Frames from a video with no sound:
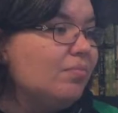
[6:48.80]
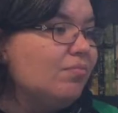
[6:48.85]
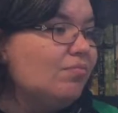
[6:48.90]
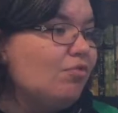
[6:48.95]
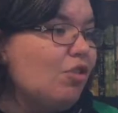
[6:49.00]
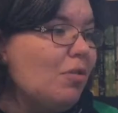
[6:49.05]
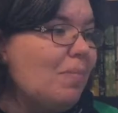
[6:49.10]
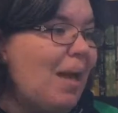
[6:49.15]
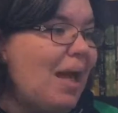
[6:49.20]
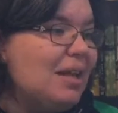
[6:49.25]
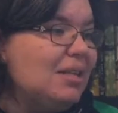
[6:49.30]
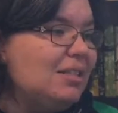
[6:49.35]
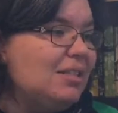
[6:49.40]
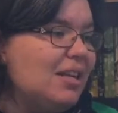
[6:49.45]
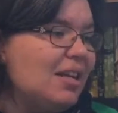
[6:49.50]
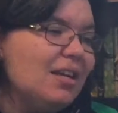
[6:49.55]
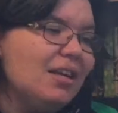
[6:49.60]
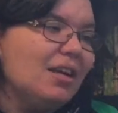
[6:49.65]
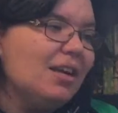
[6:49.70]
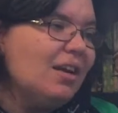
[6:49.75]

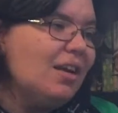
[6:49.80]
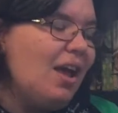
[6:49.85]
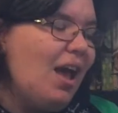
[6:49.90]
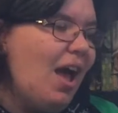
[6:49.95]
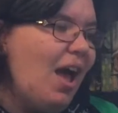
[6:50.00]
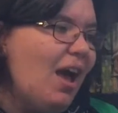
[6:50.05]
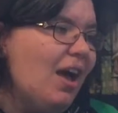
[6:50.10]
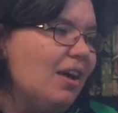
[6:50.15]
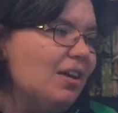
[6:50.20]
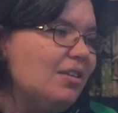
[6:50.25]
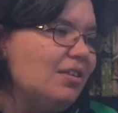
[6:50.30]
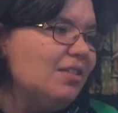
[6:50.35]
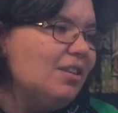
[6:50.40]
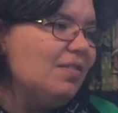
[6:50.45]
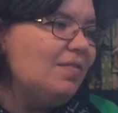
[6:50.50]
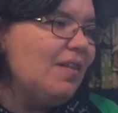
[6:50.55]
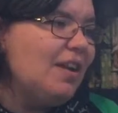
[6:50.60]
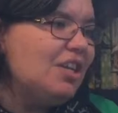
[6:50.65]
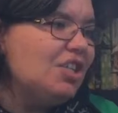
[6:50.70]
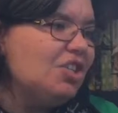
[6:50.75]
romantic and
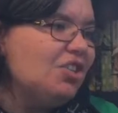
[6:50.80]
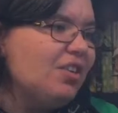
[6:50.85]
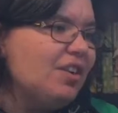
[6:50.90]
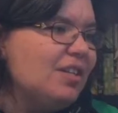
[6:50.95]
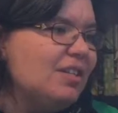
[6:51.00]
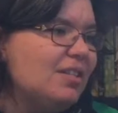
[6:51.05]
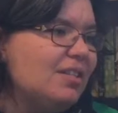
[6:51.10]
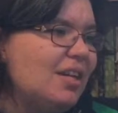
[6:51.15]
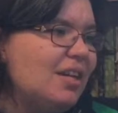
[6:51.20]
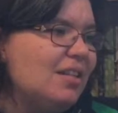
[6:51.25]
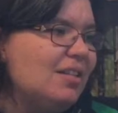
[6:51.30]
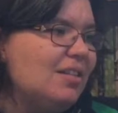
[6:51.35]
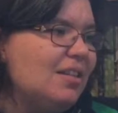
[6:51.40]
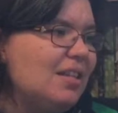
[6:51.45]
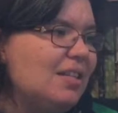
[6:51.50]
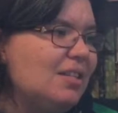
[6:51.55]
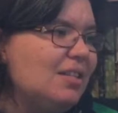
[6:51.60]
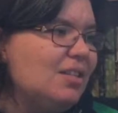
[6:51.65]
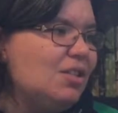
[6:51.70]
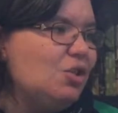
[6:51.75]
adventurous, and
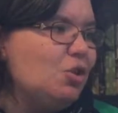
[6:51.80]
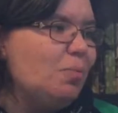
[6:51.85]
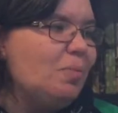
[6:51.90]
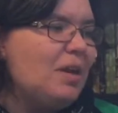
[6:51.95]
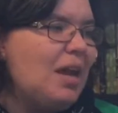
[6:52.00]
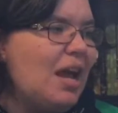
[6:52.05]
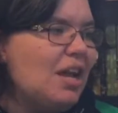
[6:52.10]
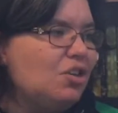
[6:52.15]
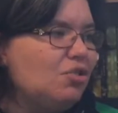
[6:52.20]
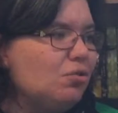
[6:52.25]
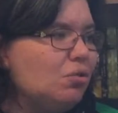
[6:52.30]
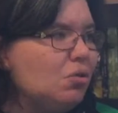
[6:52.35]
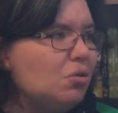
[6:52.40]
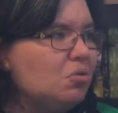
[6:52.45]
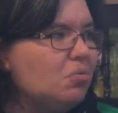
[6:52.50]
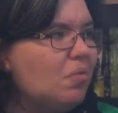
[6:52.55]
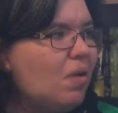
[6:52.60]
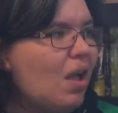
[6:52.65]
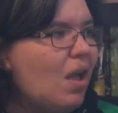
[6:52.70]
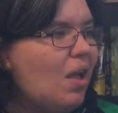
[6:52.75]
there's the
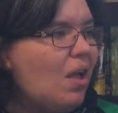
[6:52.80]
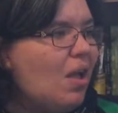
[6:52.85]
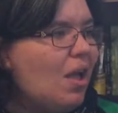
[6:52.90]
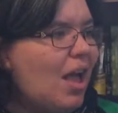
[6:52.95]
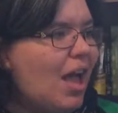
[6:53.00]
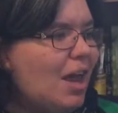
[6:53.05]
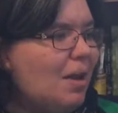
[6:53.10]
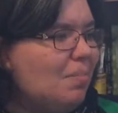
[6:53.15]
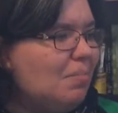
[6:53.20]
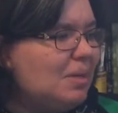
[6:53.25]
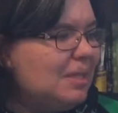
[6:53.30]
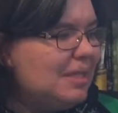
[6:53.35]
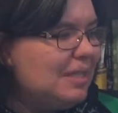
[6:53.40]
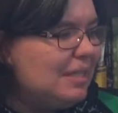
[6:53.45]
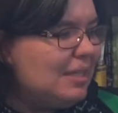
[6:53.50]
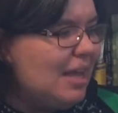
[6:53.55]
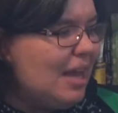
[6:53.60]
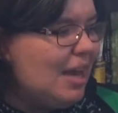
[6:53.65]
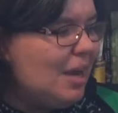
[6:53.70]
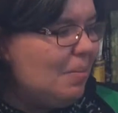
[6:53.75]
supernatural and
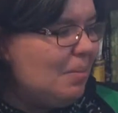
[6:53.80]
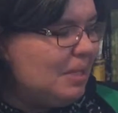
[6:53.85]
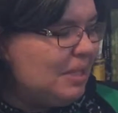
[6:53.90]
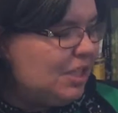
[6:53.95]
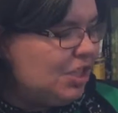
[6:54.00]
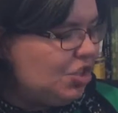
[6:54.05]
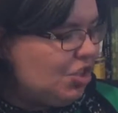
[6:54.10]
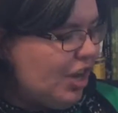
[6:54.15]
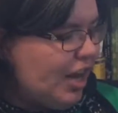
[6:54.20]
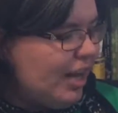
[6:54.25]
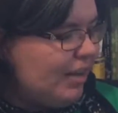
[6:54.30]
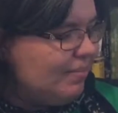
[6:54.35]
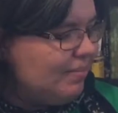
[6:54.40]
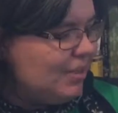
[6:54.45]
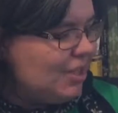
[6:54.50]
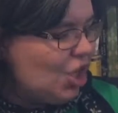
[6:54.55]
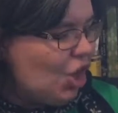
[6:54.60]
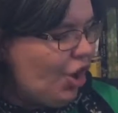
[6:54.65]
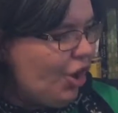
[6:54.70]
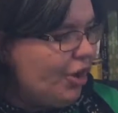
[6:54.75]
a mystery.
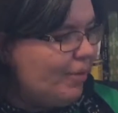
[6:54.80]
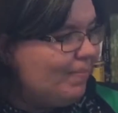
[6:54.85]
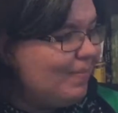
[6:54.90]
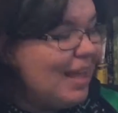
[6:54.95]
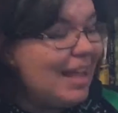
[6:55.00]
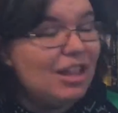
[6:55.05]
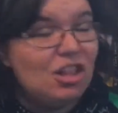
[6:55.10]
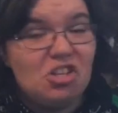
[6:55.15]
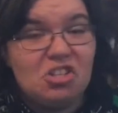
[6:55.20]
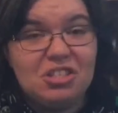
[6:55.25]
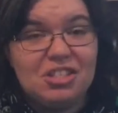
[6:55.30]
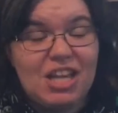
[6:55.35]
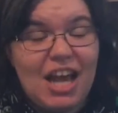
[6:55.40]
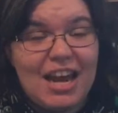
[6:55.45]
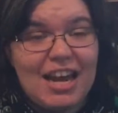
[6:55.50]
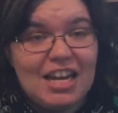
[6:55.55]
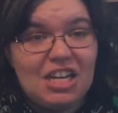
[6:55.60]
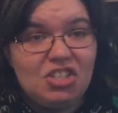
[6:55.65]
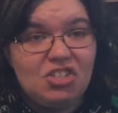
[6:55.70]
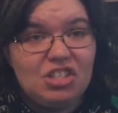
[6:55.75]
So it looks
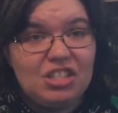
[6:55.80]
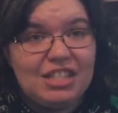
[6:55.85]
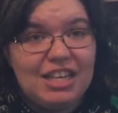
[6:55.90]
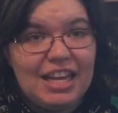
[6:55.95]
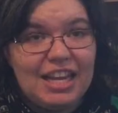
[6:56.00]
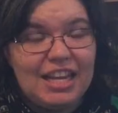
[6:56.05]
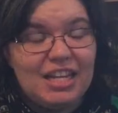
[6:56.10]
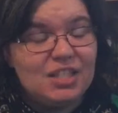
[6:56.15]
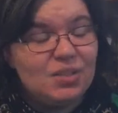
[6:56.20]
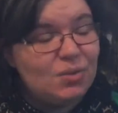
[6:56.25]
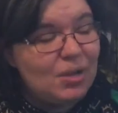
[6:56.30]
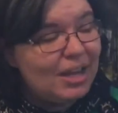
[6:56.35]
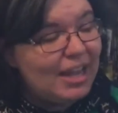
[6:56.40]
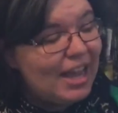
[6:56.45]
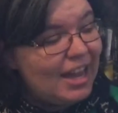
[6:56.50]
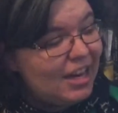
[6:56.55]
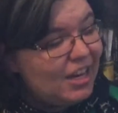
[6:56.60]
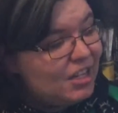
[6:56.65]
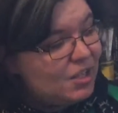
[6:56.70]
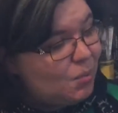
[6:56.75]
kind of interesting. It's
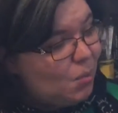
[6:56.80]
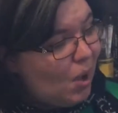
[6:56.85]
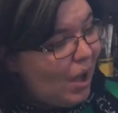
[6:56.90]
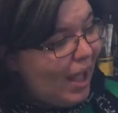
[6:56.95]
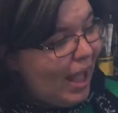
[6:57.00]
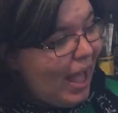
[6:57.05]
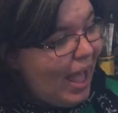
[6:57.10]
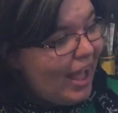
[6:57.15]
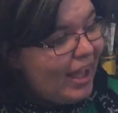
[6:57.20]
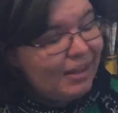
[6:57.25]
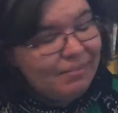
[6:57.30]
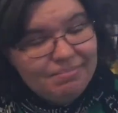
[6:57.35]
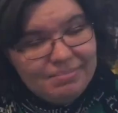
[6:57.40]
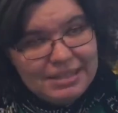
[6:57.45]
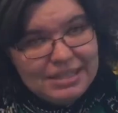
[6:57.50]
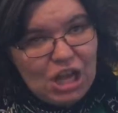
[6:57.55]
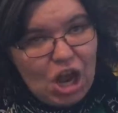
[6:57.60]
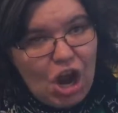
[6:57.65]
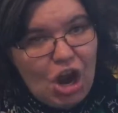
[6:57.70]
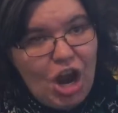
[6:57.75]
YA,
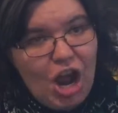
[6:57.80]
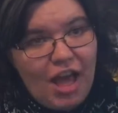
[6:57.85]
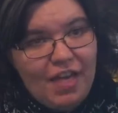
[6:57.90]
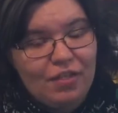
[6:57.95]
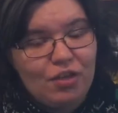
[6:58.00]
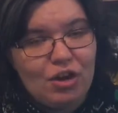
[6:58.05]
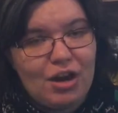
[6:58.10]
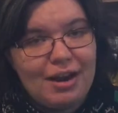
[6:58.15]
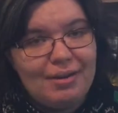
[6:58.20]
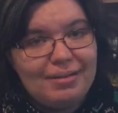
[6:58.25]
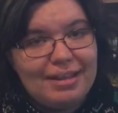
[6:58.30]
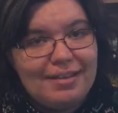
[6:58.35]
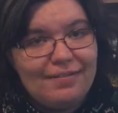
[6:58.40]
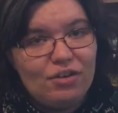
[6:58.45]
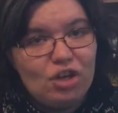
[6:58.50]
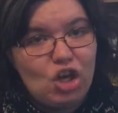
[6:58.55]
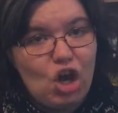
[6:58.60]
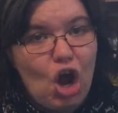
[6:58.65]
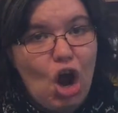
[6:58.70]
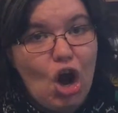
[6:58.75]
so I thought I'd give
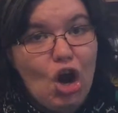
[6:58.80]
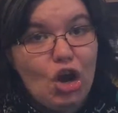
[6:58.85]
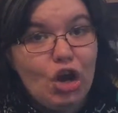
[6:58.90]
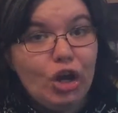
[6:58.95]
it a go.